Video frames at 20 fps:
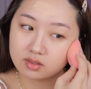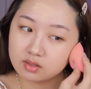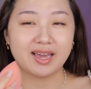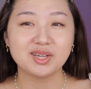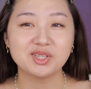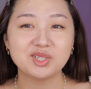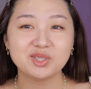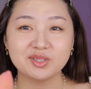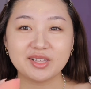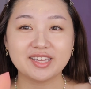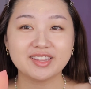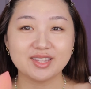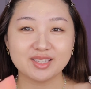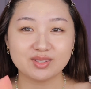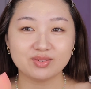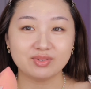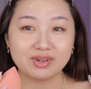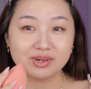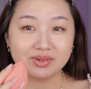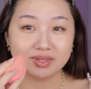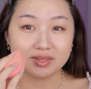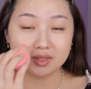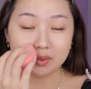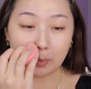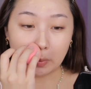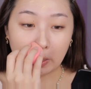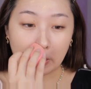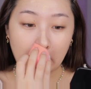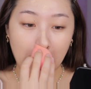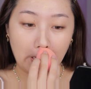I actually like this fragrance,
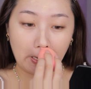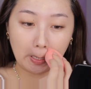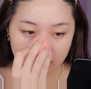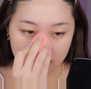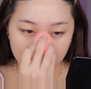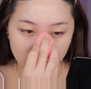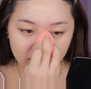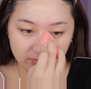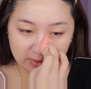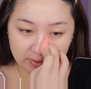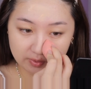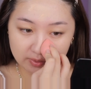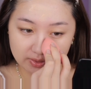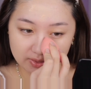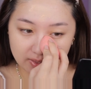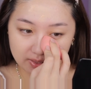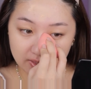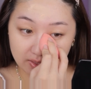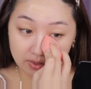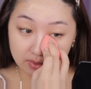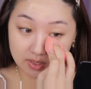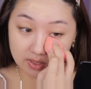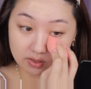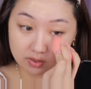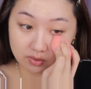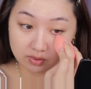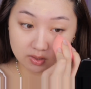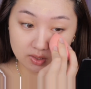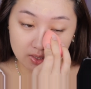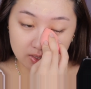but yeah, if fragrance like irritates
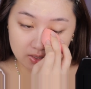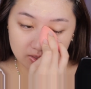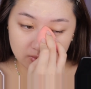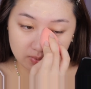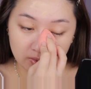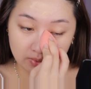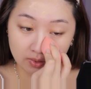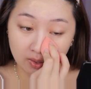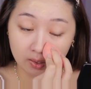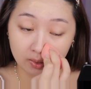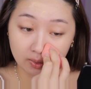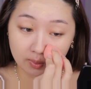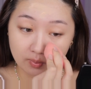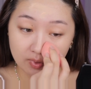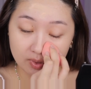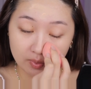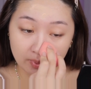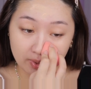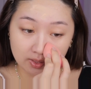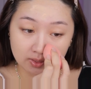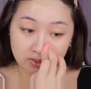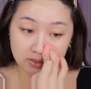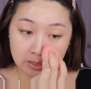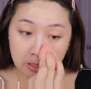your skin, it's probably not gonna be the best.